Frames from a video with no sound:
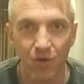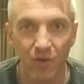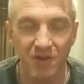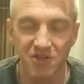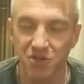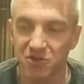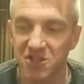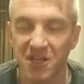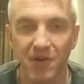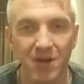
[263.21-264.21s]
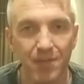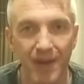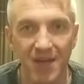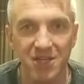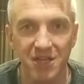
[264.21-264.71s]
When there's a new security
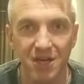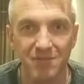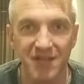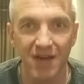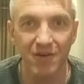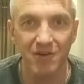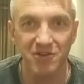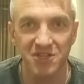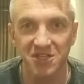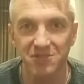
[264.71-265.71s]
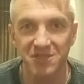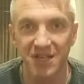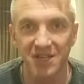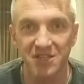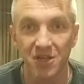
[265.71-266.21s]
patch that comes out and your system
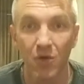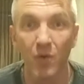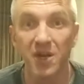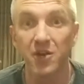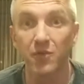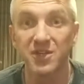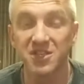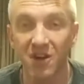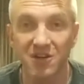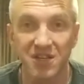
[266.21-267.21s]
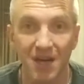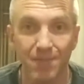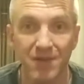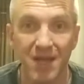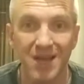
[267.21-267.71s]
says, we need to restart to
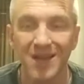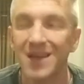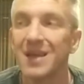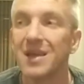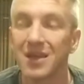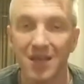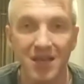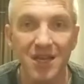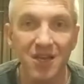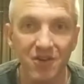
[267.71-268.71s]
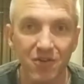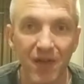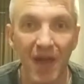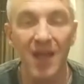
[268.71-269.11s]
update, you need to do that.